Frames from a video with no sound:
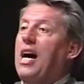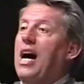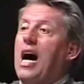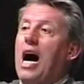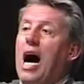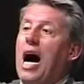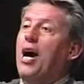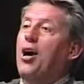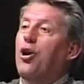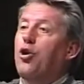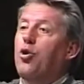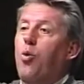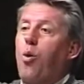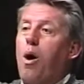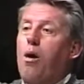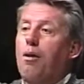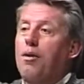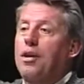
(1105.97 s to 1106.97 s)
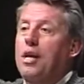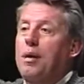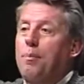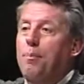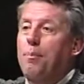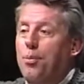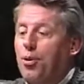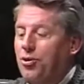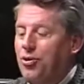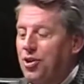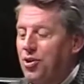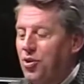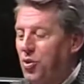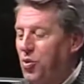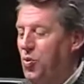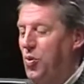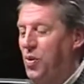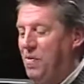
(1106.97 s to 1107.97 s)
a higher quality person.
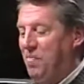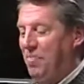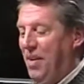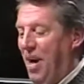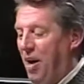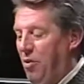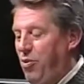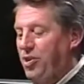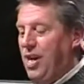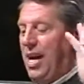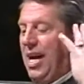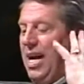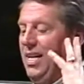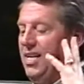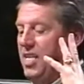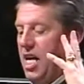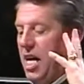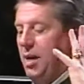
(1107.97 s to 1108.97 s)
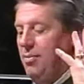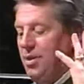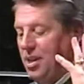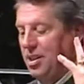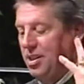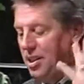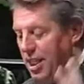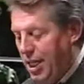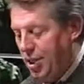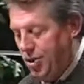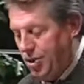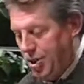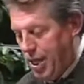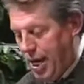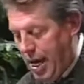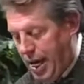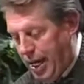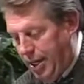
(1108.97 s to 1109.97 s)
Oh, I wish I had time to teach
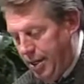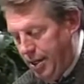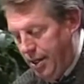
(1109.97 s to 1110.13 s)
that.